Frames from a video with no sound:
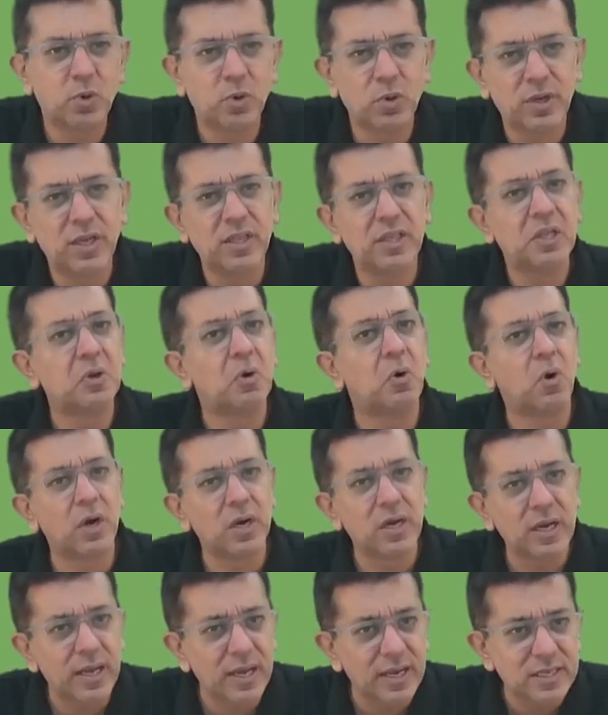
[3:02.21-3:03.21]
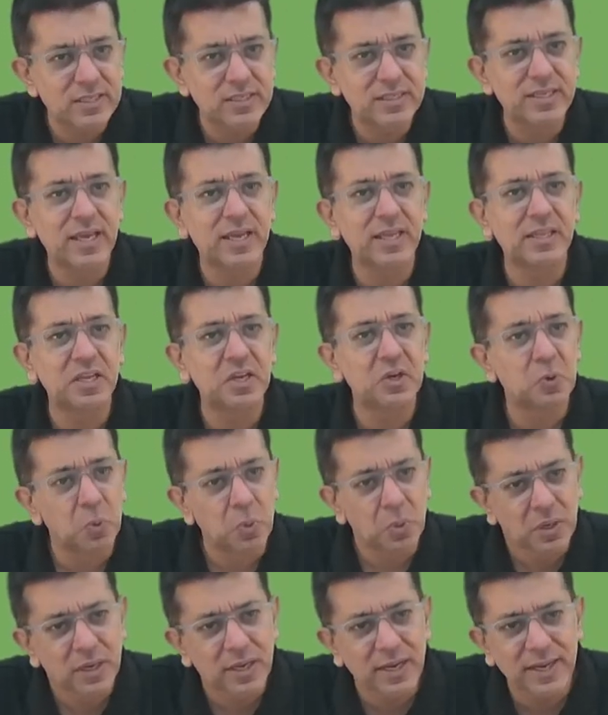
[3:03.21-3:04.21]
Okay, then Honda is there, then
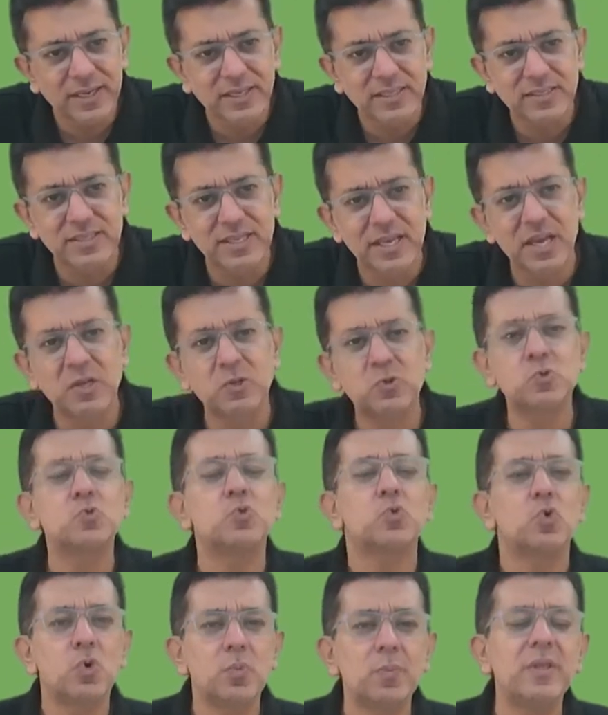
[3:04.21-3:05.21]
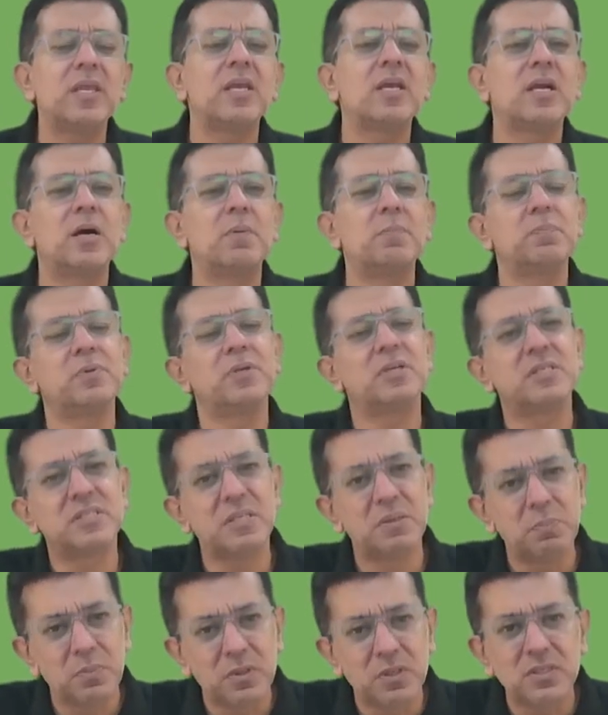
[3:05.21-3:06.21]
Hyundai is there, so many companies,
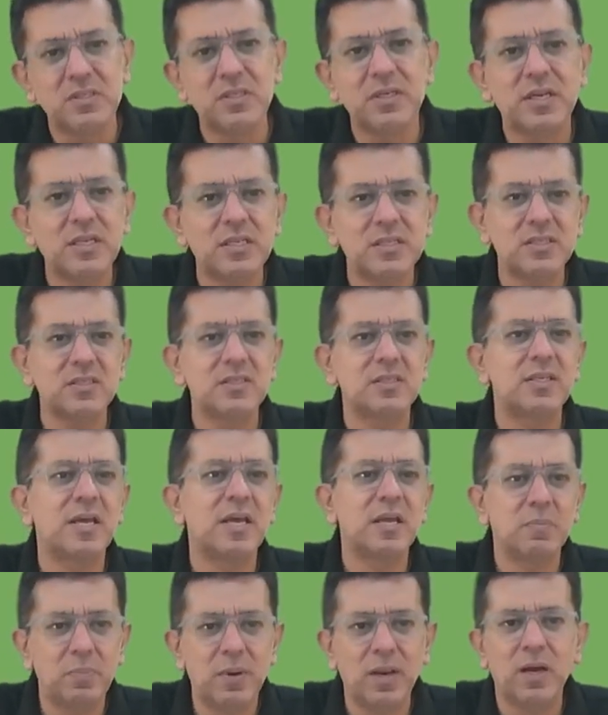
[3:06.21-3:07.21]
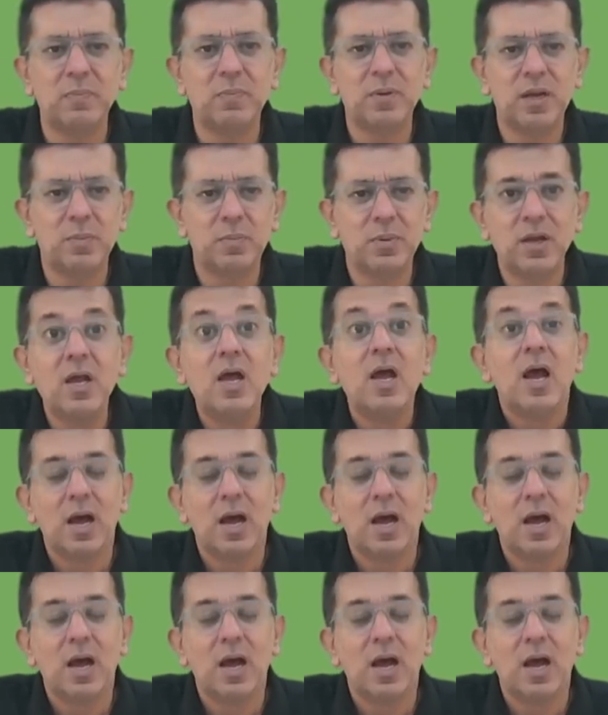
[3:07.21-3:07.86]
and Mercedes is there, blah, blah, blah.